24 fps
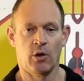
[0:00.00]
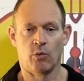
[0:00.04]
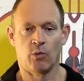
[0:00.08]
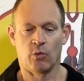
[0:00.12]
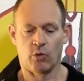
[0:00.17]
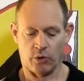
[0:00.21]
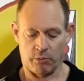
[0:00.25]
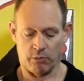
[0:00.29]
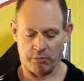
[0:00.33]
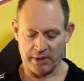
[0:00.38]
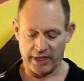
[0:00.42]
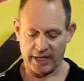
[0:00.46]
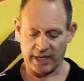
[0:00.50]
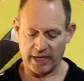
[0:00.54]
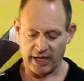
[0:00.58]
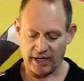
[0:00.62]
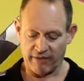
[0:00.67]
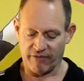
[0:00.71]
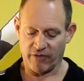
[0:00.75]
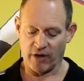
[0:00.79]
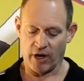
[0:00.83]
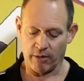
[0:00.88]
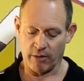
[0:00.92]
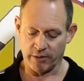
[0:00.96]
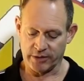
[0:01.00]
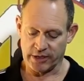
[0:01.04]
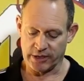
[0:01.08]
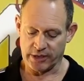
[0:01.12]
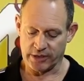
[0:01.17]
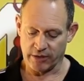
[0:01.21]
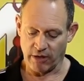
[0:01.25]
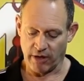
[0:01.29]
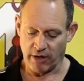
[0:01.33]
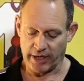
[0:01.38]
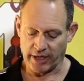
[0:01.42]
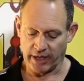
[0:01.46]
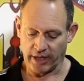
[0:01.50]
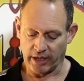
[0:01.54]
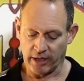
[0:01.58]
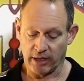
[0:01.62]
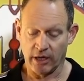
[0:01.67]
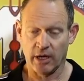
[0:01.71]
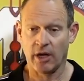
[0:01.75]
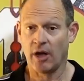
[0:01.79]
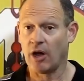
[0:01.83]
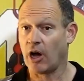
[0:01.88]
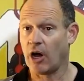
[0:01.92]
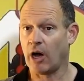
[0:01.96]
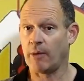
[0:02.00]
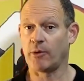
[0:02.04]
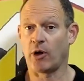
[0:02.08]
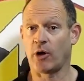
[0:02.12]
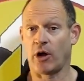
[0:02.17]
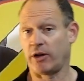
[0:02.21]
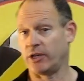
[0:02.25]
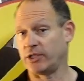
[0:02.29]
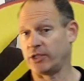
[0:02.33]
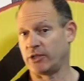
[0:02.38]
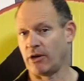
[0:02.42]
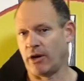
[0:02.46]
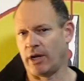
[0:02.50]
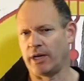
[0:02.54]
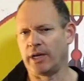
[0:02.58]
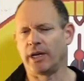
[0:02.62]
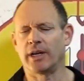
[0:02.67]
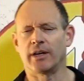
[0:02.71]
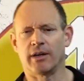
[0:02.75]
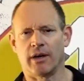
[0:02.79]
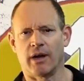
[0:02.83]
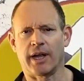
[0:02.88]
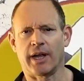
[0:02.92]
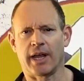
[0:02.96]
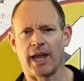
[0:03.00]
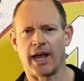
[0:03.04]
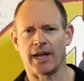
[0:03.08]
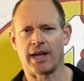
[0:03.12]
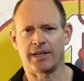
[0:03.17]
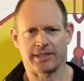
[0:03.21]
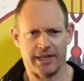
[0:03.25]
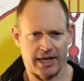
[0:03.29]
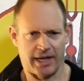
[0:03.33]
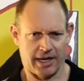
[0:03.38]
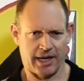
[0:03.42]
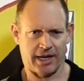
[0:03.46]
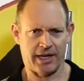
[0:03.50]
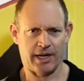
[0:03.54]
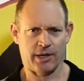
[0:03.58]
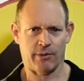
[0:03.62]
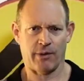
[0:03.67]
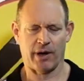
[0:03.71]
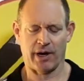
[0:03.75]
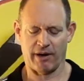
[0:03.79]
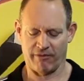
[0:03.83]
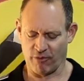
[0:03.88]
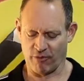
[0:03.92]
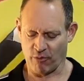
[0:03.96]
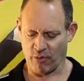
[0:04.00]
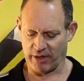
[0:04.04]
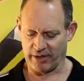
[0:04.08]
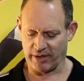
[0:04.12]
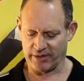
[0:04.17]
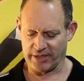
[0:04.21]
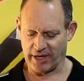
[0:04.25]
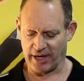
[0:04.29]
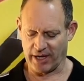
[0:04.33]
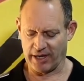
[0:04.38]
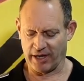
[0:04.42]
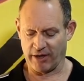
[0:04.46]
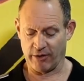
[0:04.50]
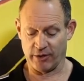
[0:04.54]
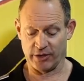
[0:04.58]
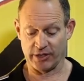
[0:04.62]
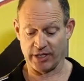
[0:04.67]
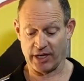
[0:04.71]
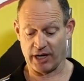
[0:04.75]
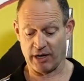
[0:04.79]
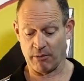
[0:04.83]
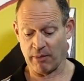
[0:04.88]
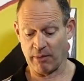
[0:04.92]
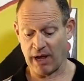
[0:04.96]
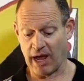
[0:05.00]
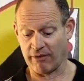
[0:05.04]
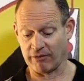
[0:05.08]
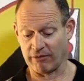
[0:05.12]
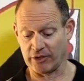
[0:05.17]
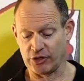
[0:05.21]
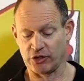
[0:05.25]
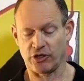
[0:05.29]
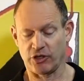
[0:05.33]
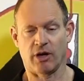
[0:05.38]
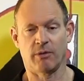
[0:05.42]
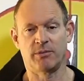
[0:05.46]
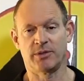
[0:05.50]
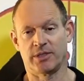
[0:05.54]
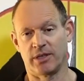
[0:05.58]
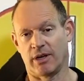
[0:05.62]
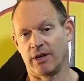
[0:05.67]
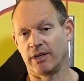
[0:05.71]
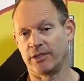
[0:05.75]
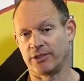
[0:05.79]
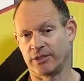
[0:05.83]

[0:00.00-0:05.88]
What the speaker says: would be if I was designing it. I'm not designing it. I can't take any credit for what he's done here. He's done a marvelous job, so I